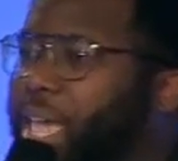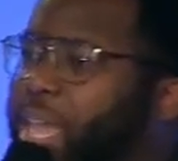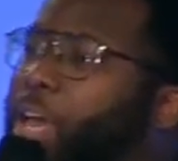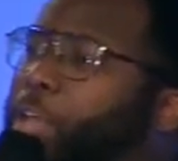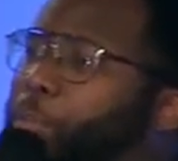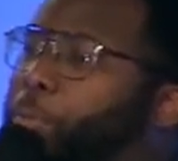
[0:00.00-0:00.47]

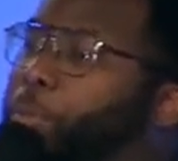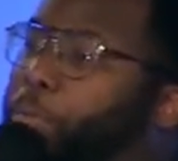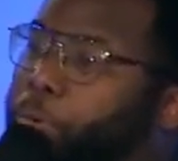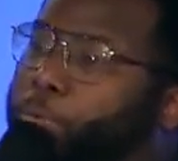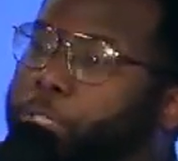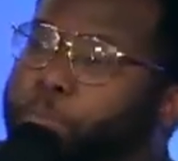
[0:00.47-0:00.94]
and other
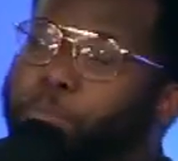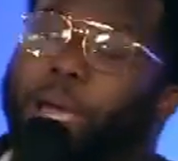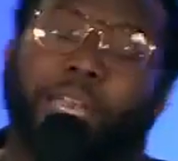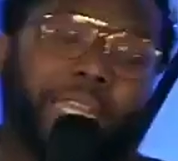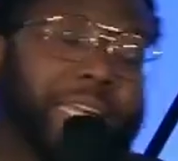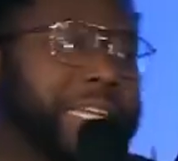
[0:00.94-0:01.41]
people
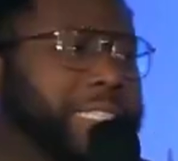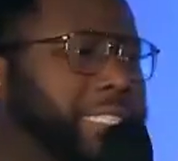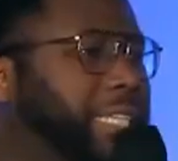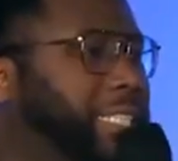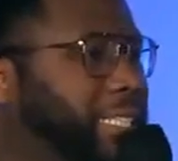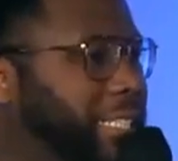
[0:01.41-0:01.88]
responding in a
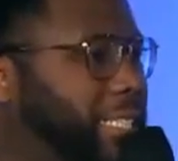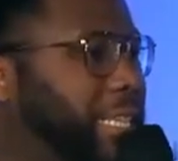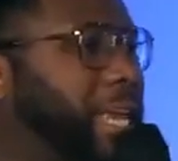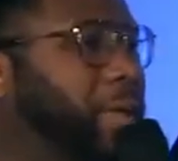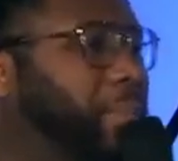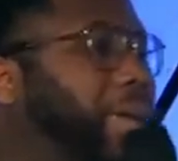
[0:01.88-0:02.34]
sense that's
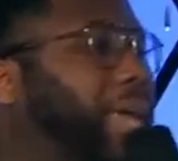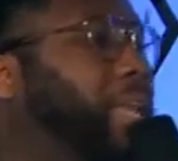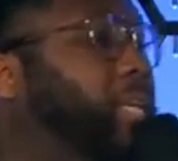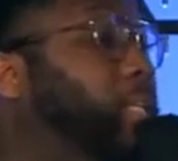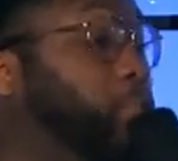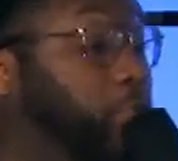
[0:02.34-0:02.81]
saying,
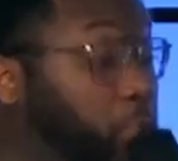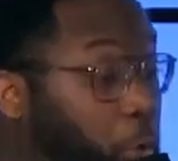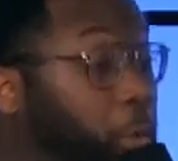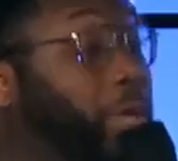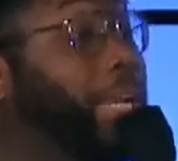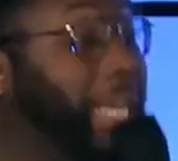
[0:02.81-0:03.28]
Man,
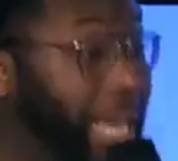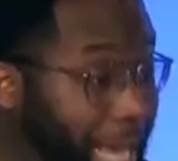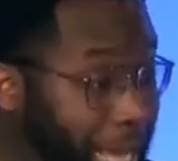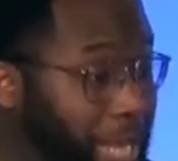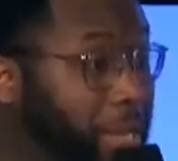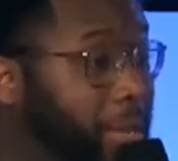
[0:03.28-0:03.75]
do it
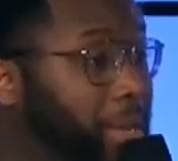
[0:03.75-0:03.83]
again